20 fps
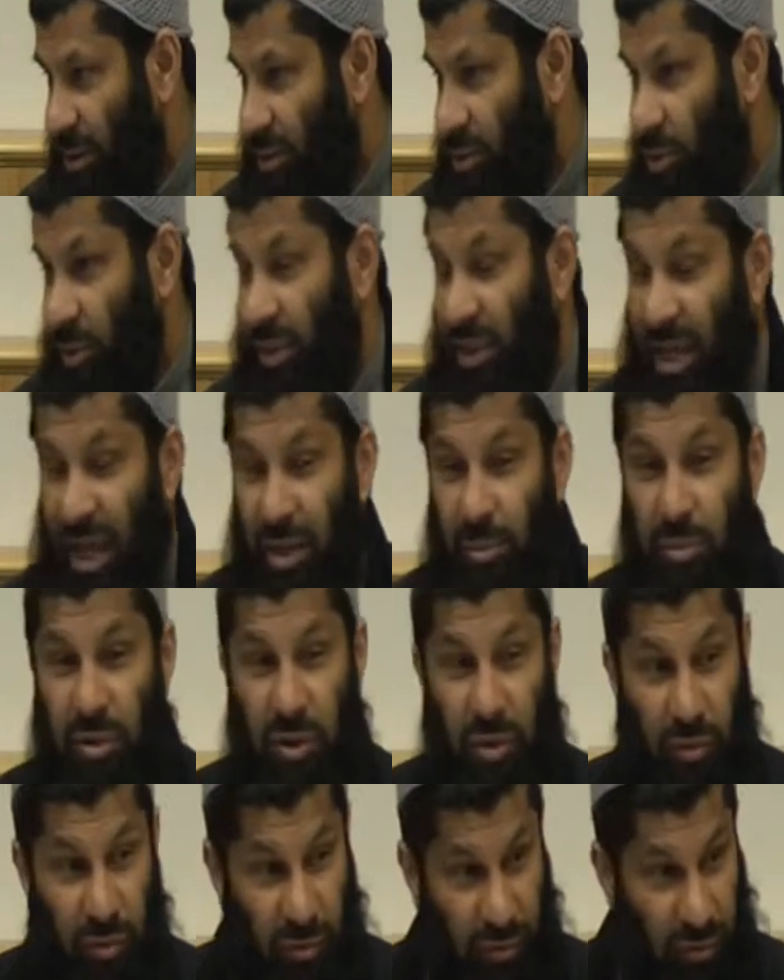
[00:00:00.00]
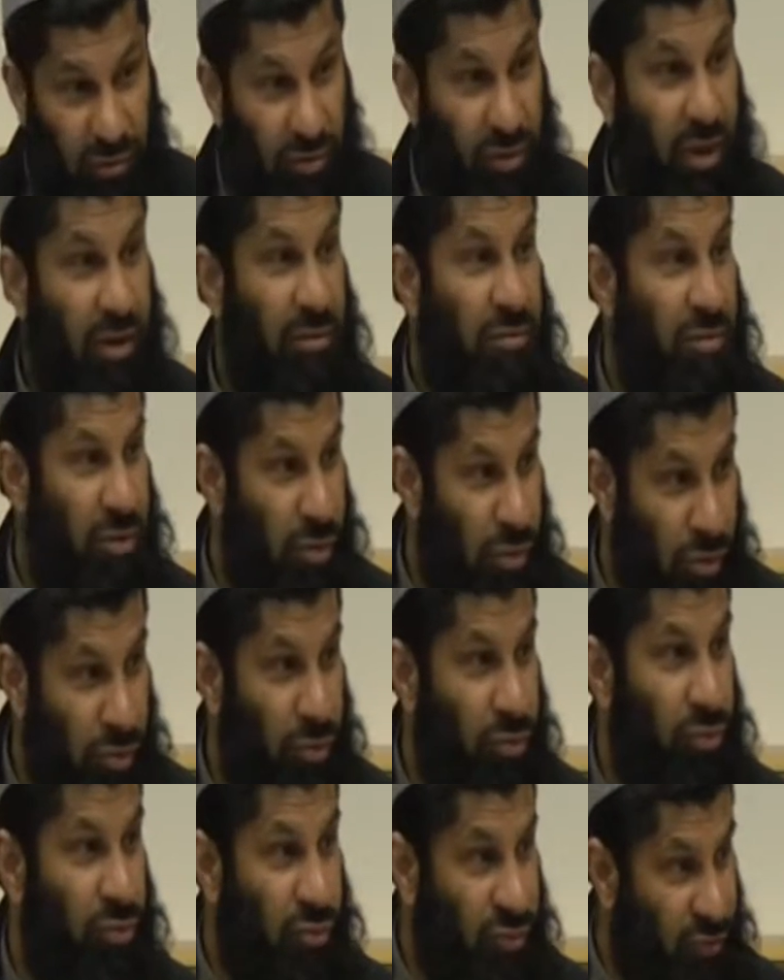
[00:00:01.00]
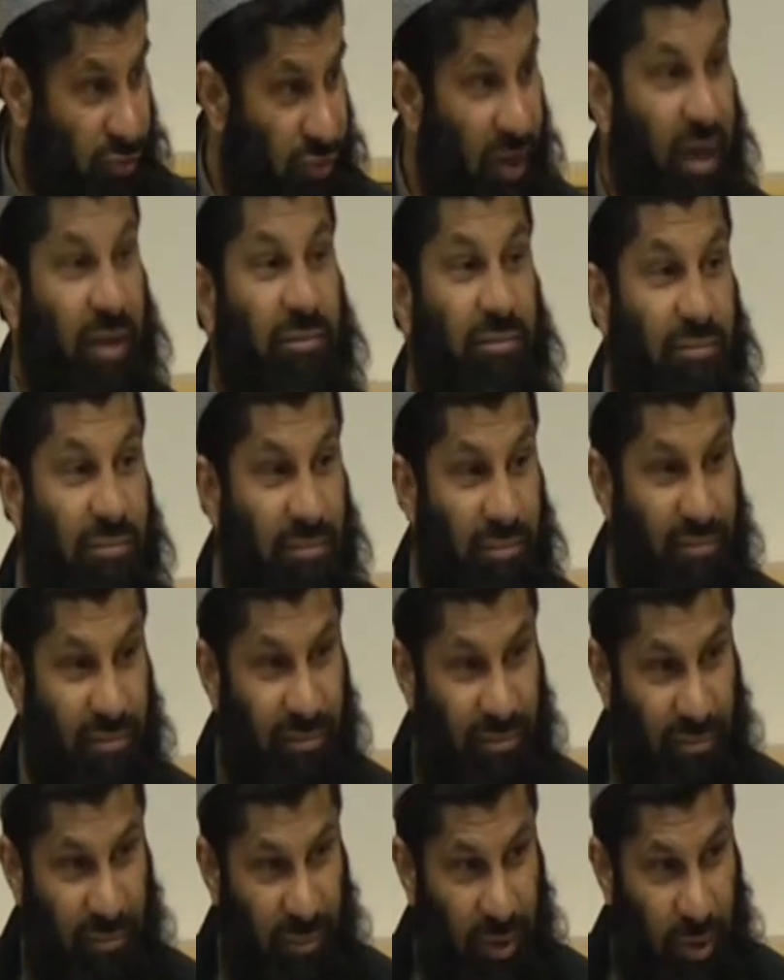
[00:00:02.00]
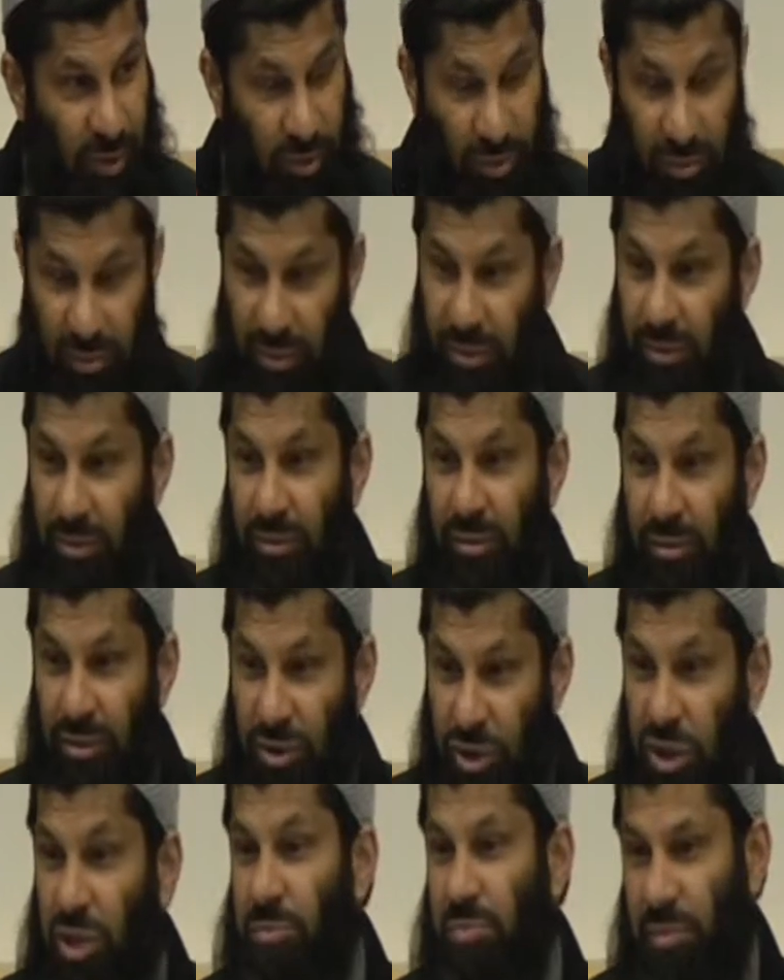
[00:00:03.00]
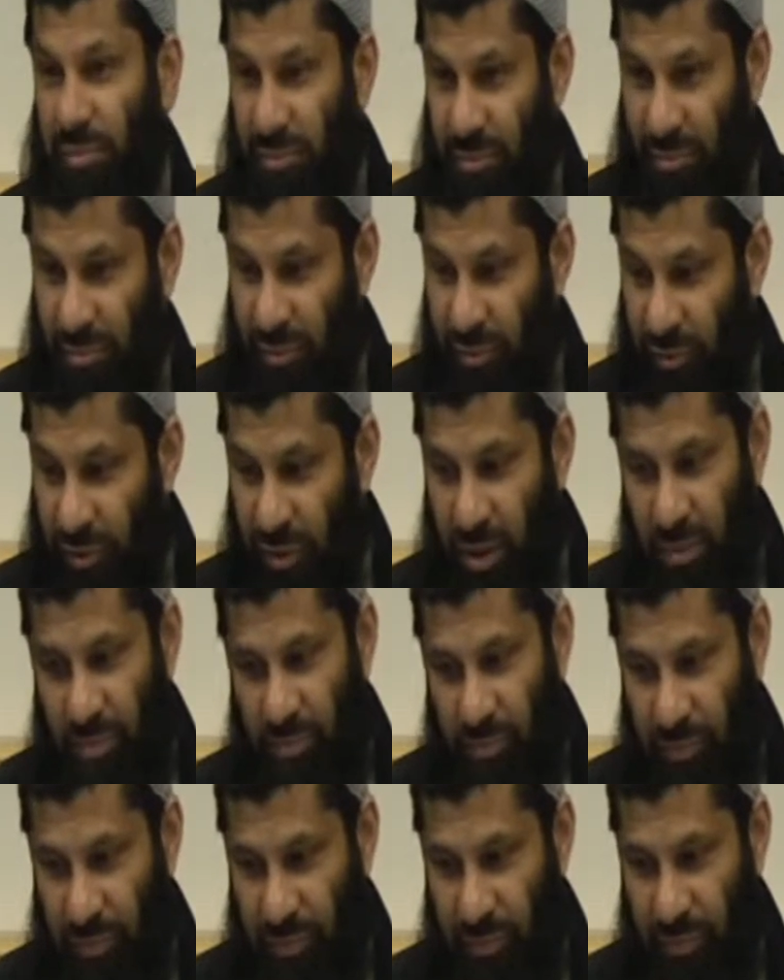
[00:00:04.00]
So he came with a great, huge, fat, sheep for them.